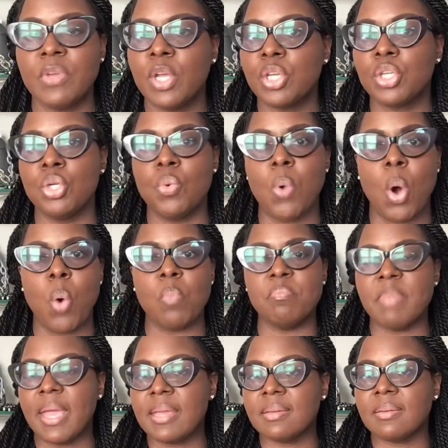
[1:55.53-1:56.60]
You won't
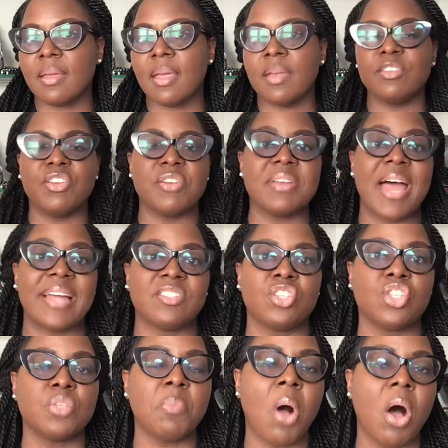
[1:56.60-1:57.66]
make it. You're not
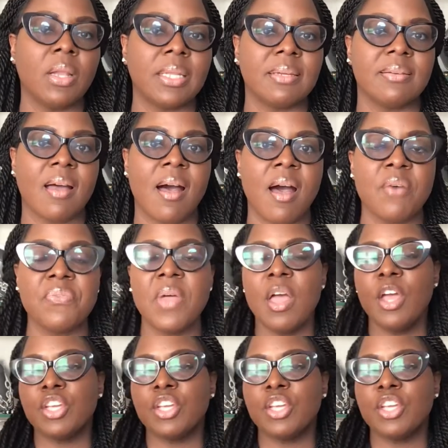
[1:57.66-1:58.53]
small enough.